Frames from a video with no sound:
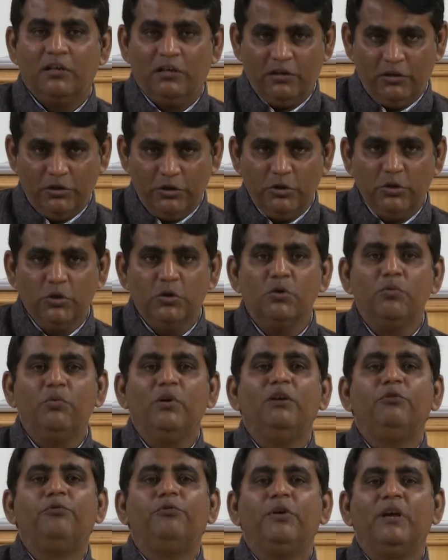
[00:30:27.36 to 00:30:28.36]
you will
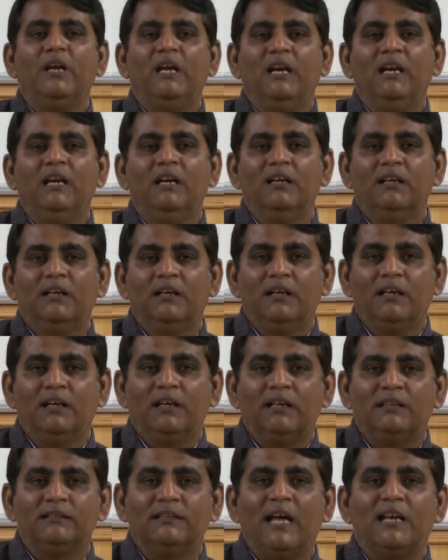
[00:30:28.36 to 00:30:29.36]
feel
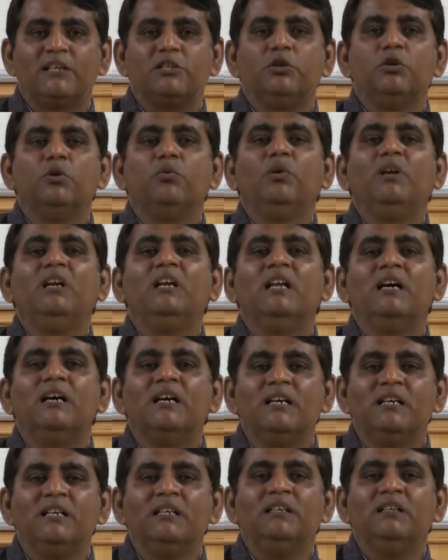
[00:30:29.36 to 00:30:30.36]
that you will
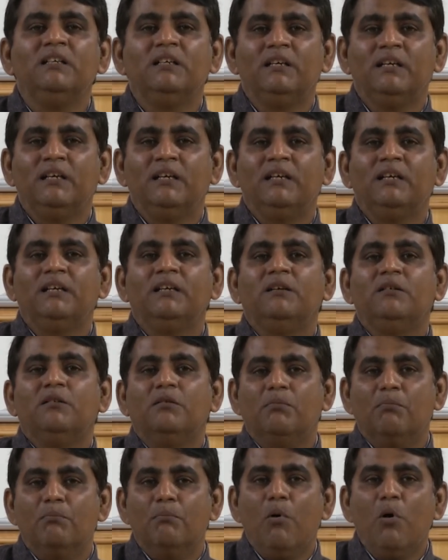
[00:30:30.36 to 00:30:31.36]
learn
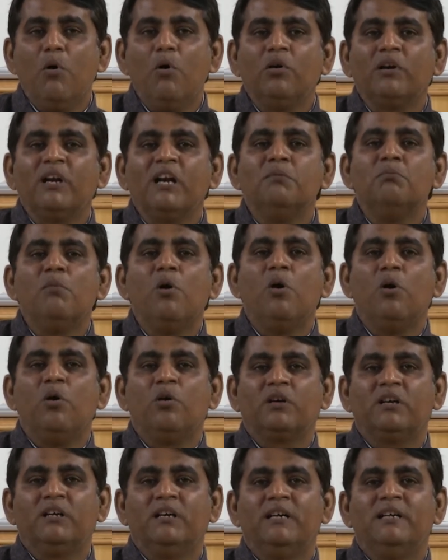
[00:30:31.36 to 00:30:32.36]
more and
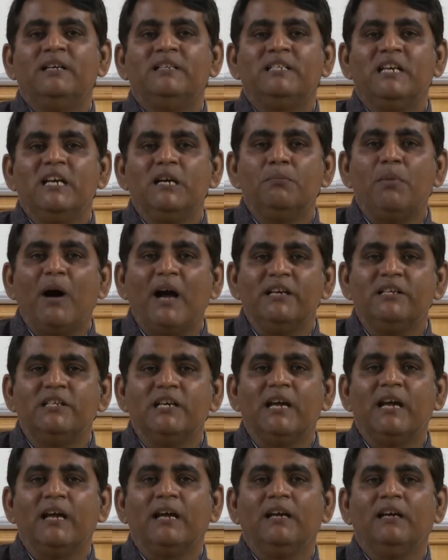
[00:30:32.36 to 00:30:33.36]
more day by
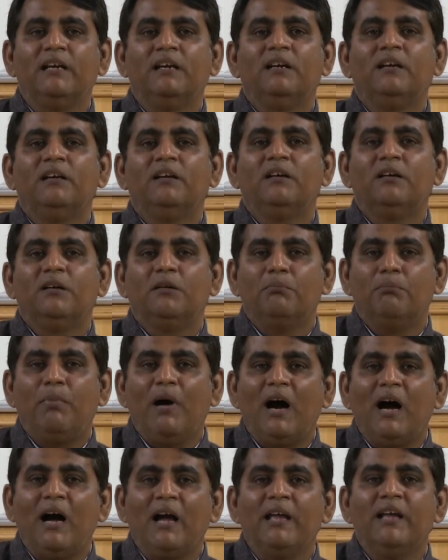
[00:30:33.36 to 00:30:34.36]
day
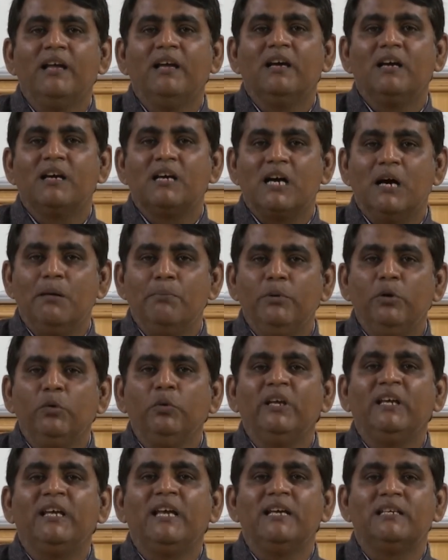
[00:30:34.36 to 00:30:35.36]
by
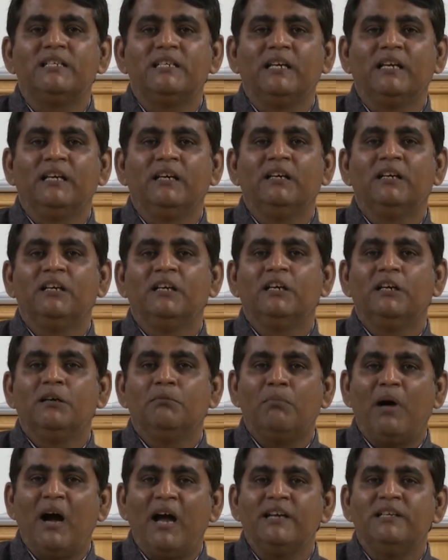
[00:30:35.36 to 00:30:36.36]
communicating,
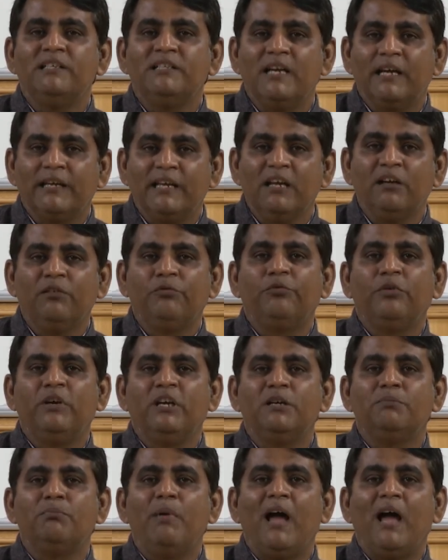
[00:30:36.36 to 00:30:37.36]
by taking
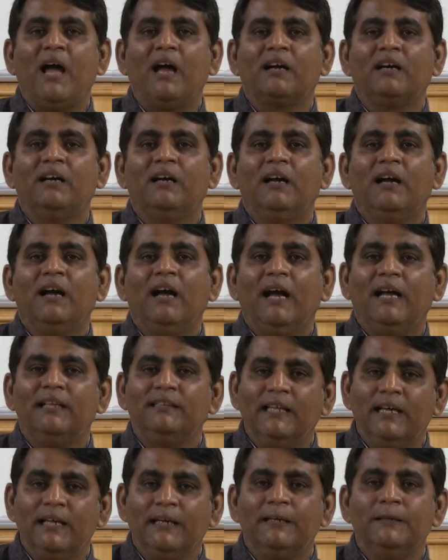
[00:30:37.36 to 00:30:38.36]
feedback, and
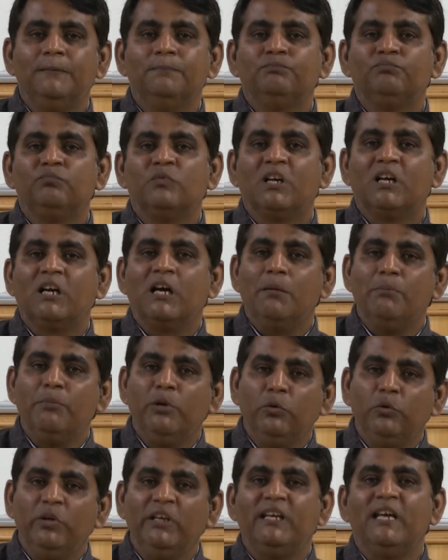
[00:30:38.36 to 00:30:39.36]
then
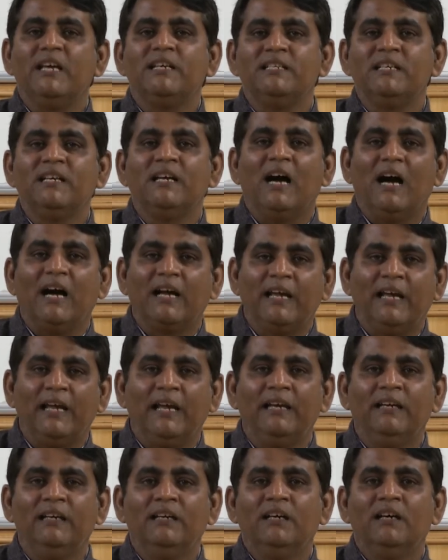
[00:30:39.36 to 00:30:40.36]
communicating
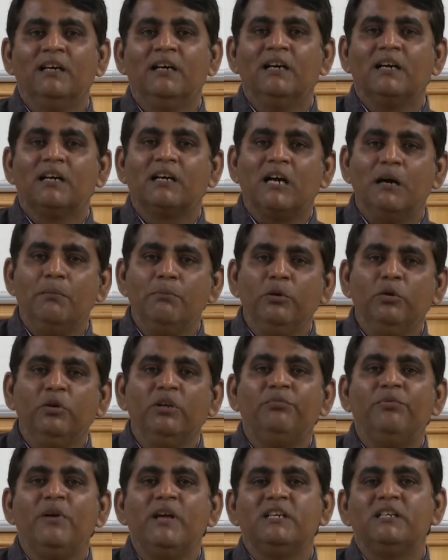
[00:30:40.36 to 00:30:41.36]
again,
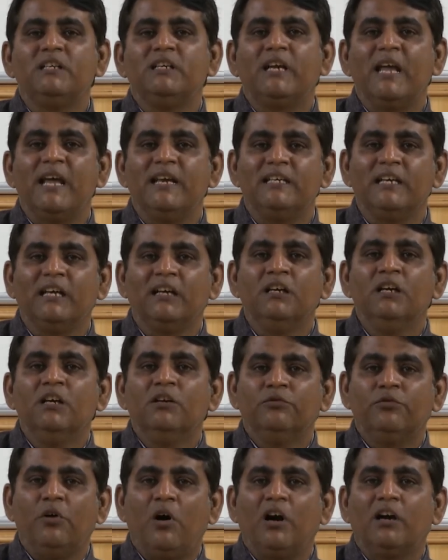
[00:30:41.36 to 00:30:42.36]
communicating
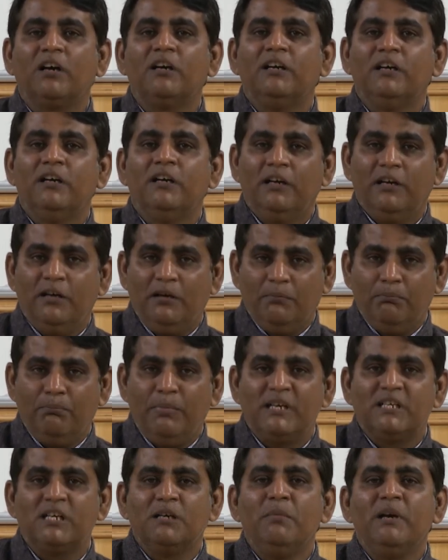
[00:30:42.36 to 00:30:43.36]
for
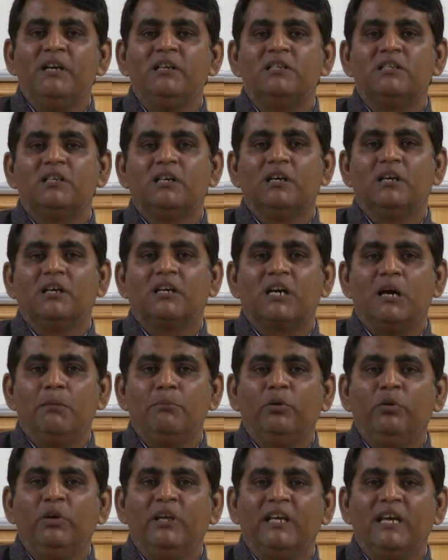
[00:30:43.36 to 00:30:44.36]
betterment,
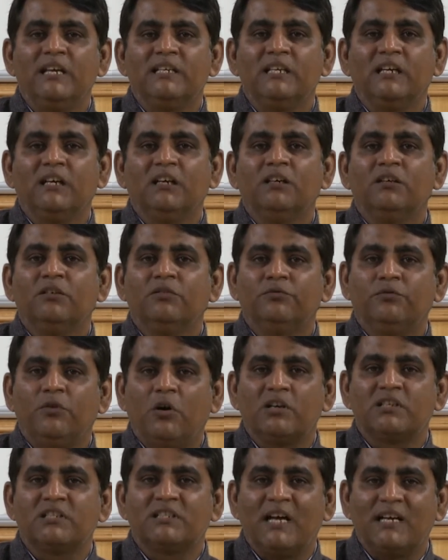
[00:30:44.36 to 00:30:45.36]
communicating for
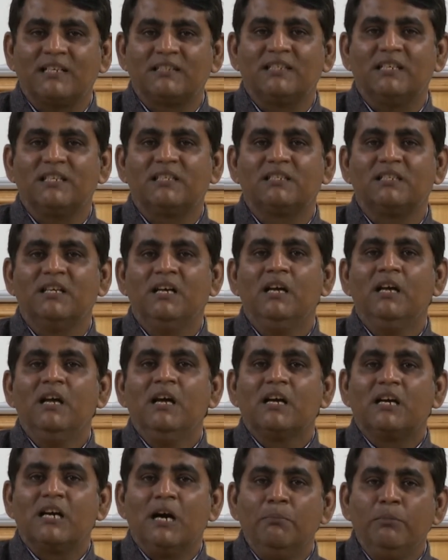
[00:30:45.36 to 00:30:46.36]
success,
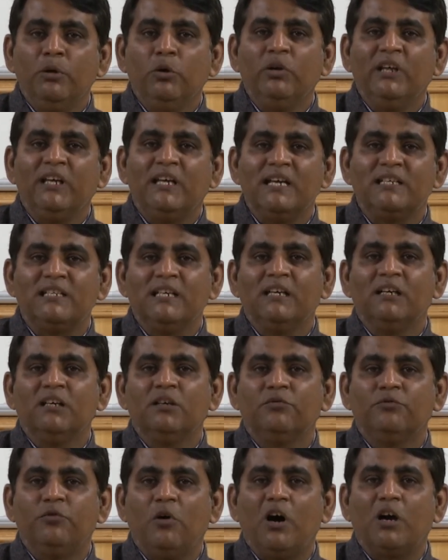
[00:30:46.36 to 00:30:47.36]
communicating
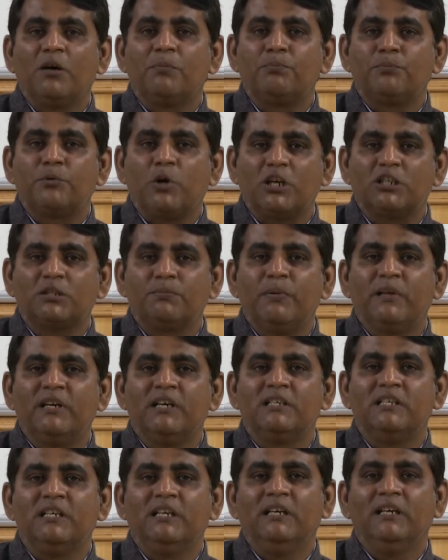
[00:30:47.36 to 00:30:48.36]
for
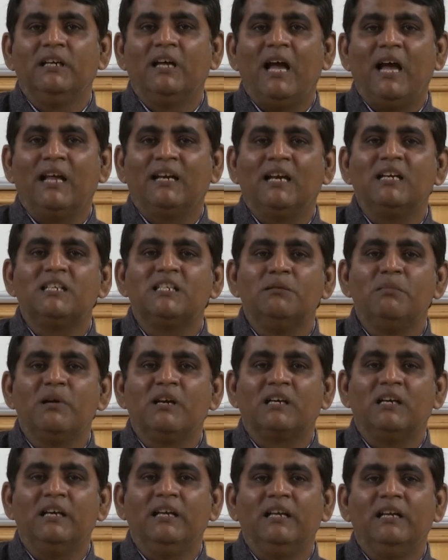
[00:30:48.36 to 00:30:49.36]
prosperity, and
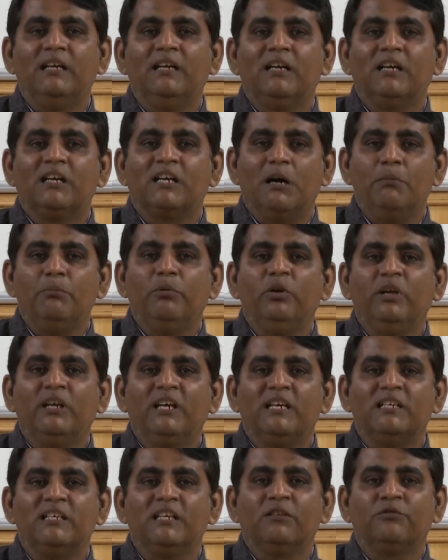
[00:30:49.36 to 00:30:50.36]
ultimately
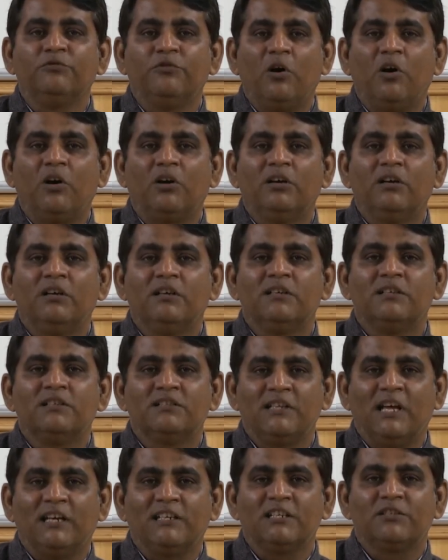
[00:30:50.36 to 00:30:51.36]
communicating for
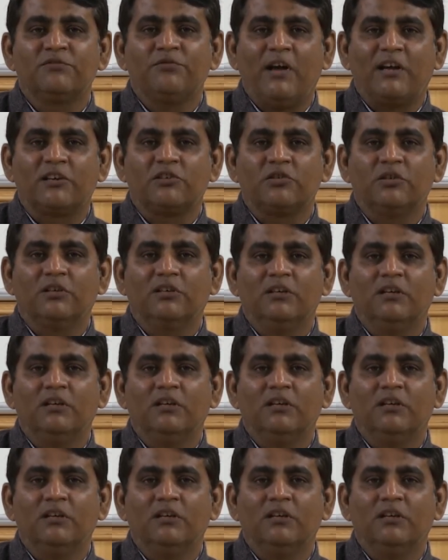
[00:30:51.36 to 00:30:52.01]
satisfaction.